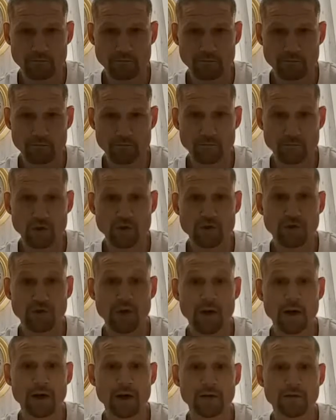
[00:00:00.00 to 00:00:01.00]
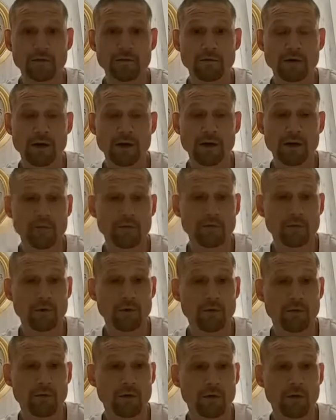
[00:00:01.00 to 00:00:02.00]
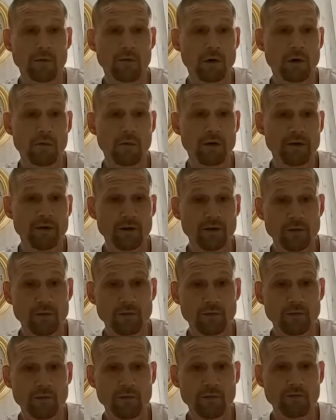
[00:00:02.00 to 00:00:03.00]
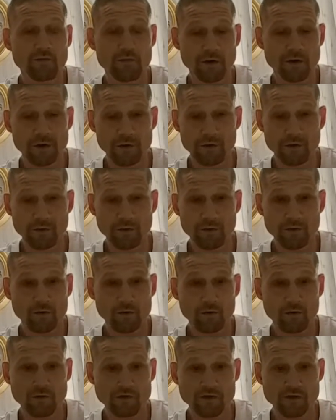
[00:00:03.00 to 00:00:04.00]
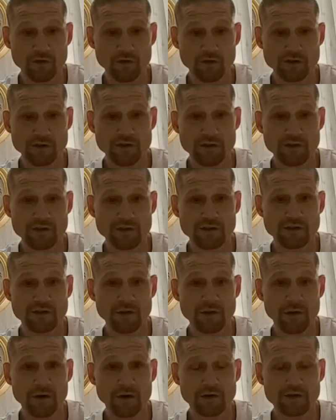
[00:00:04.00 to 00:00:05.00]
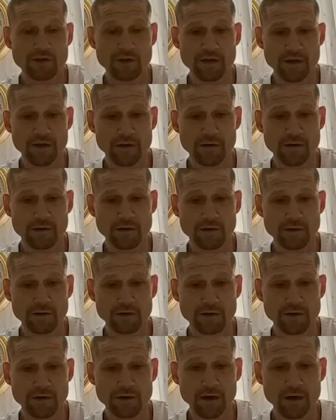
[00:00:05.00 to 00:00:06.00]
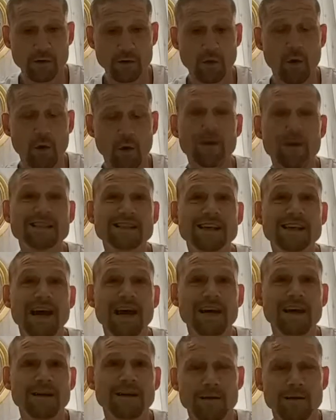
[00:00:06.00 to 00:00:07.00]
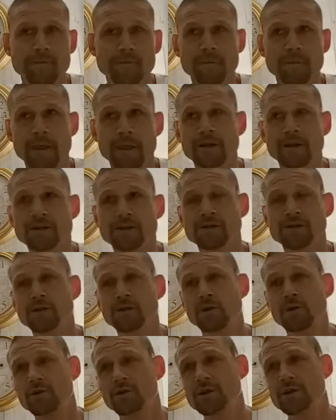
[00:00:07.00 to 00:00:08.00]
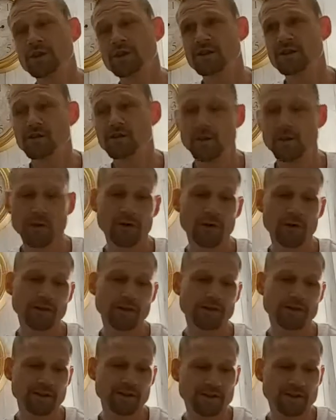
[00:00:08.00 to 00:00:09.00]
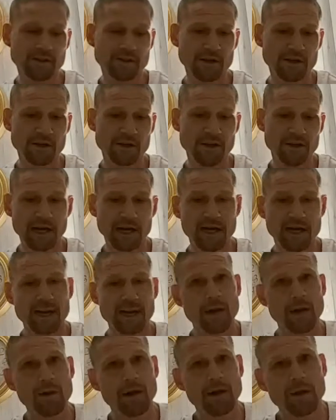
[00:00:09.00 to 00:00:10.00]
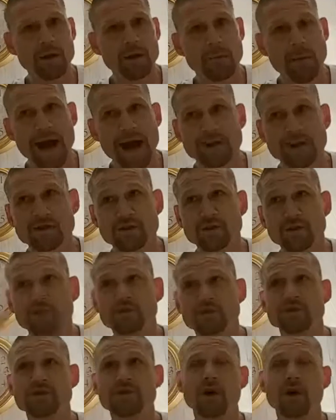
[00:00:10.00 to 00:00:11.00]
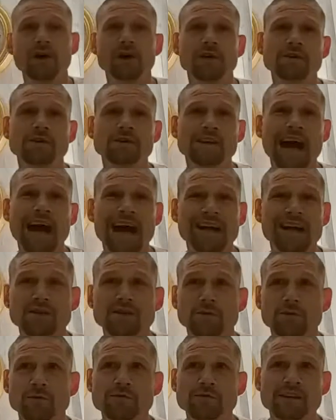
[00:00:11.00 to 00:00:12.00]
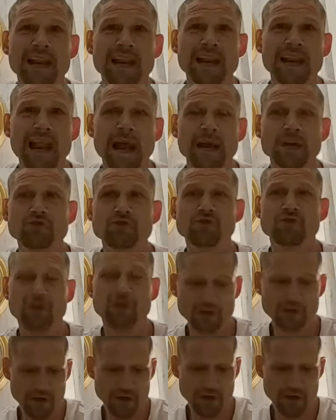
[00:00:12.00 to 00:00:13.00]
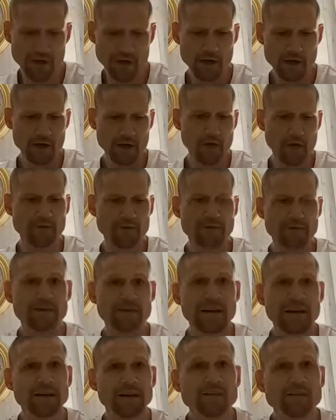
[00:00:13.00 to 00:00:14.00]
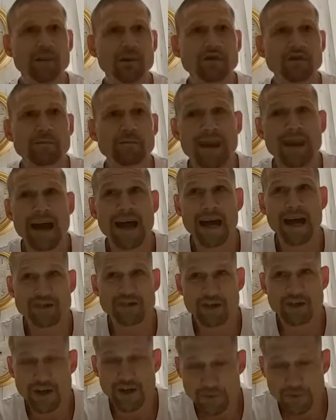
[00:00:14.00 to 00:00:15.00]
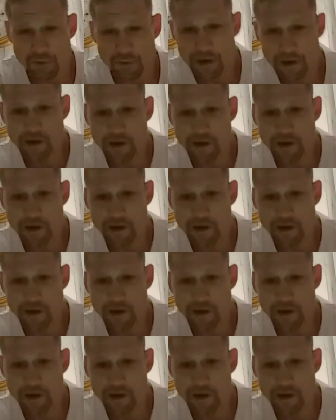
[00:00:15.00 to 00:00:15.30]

Much like what we do with all sorts. It's not what we say. It's your testimonies. It's academically backed up science, atoms, electrons. Santos Bonacci, when I